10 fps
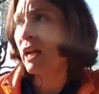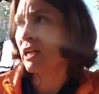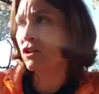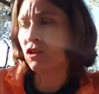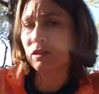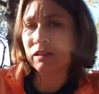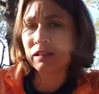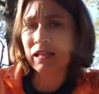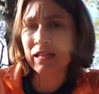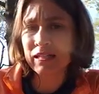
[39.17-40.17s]
And so
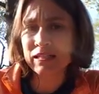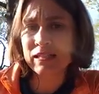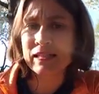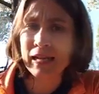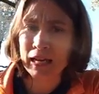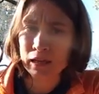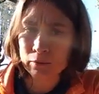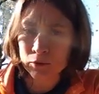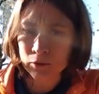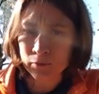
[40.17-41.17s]
the light is
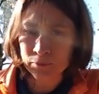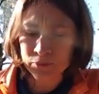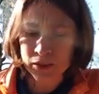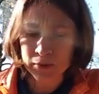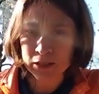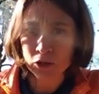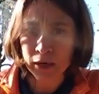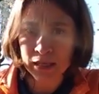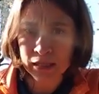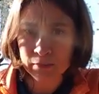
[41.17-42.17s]
able to be
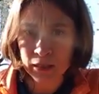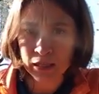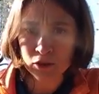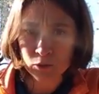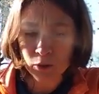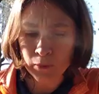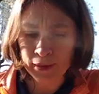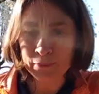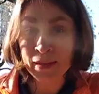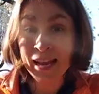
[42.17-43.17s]
transmitted through
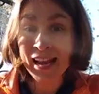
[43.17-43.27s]
it